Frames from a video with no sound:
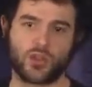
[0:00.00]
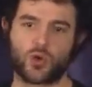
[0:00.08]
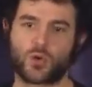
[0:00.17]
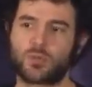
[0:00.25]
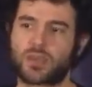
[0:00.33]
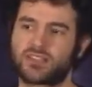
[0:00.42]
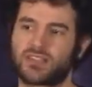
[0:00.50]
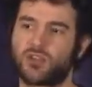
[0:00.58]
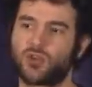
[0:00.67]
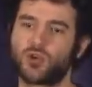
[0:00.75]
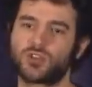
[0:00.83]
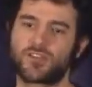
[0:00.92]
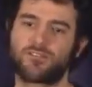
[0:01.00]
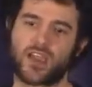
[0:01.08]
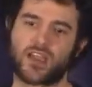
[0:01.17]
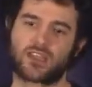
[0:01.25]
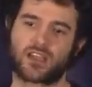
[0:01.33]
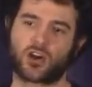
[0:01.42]
we basically use the
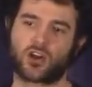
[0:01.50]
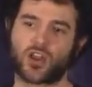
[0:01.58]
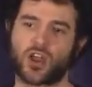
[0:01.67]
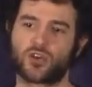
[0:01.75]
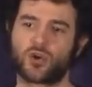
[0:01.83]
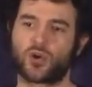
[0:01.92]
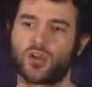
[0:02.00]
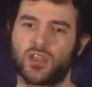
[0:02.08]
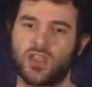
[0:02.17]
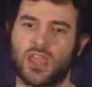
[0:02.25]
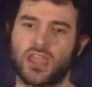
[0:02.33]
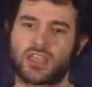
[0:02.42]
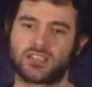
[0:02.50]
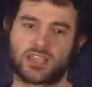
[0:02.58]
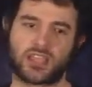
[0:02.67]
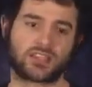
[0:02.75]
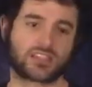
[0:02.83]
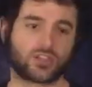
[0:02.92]
fact that Cardano is
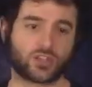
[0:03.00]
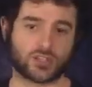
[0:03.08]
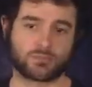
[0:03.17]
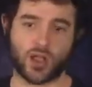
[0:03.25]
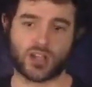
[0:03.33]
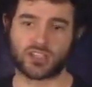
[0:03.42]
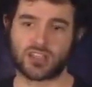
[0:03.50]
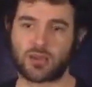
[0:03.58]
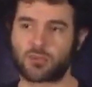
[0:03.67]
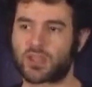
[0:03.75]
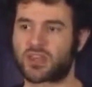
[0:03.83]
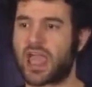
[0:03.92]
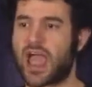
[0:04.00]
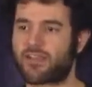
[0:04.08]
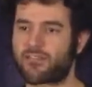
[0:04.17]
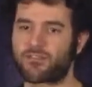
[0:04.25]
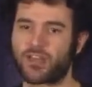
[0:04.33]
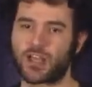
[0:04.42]
a decentralized blockchain that we can have
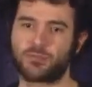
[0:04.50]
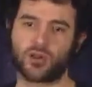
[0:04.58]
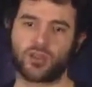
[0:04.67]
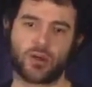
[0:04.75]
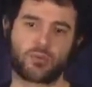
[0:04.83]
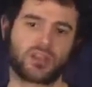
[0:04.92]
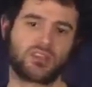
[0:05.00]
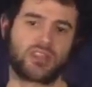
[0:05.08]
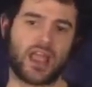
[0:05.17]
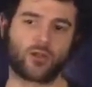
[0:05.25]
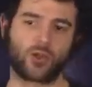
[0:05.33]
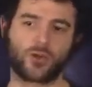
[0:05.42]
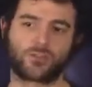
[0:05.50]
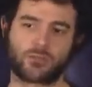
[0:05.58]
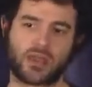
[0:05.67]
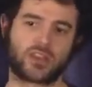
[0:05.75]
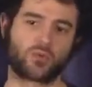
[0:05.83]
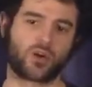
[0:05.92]
available, that we can download from
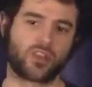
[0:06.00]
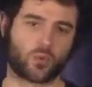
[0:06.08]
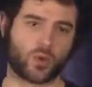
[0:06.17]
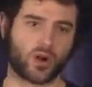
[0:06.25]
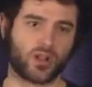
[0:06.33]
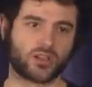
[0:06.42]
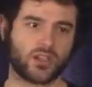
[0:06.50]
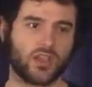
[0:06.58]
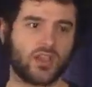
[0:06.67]
anywhere in the world,